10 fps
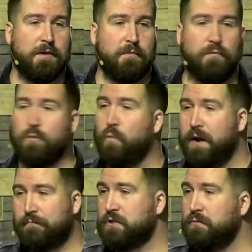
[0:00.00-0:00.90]
for one
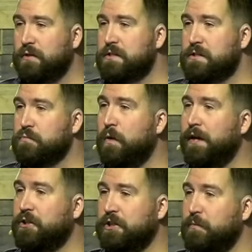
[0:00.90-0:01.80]
of two reasons.
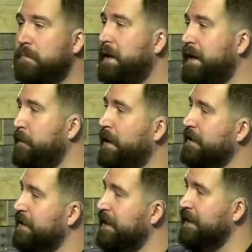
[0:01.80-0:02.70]
One, she would make him
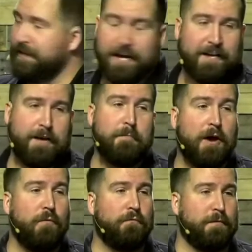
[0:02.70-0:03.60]
unclean and cut him
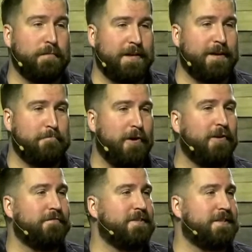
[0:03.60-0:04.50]
out from being a part
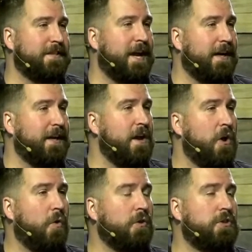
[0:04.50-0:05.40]
of society.
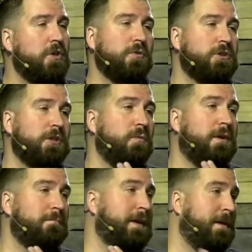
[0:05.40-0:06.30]
Or two, she
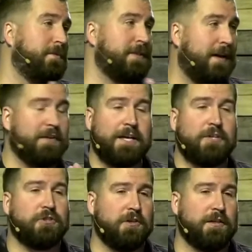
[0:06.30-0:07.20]
wouldn't be able to have kids during